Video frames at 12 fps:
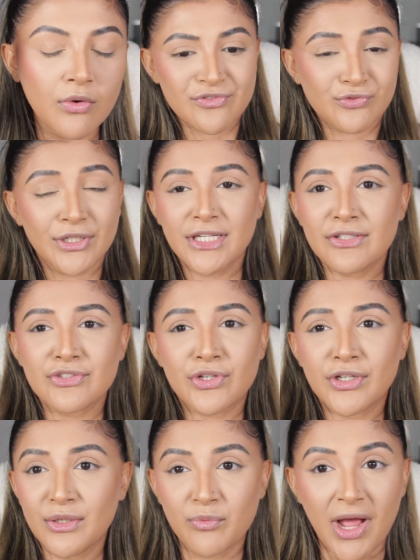It's really
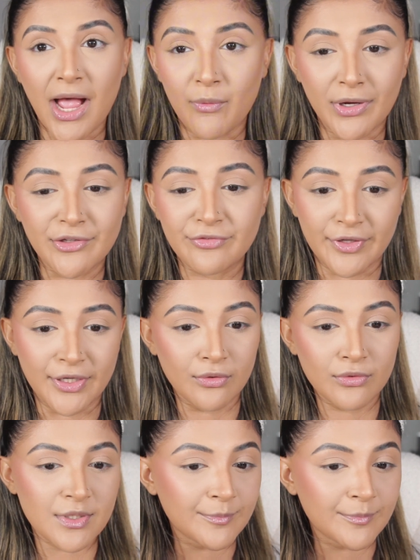truly how I feel.